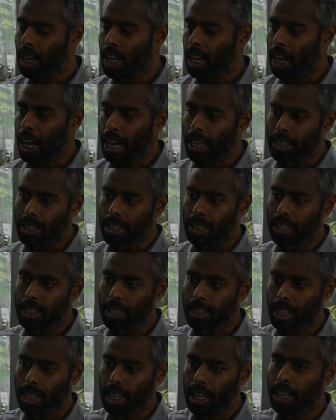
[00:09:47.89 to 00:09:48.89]
I think
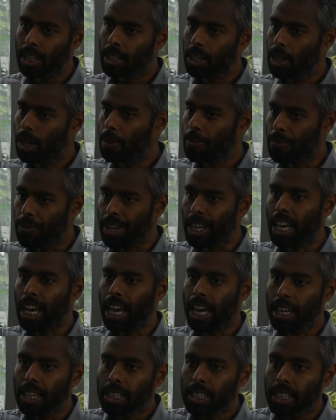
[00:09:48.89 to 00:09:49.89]
the curriculum we
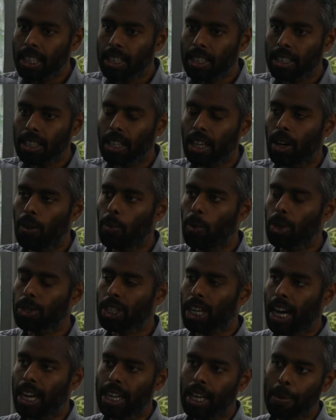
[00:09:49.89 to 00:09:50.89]
had then was
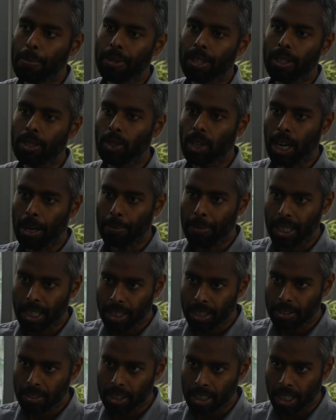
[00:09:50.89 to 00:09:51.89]
adapted to
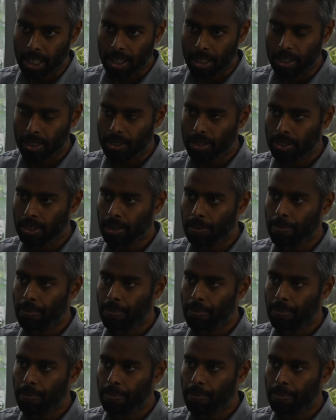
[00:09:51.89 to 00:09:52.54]
American standards,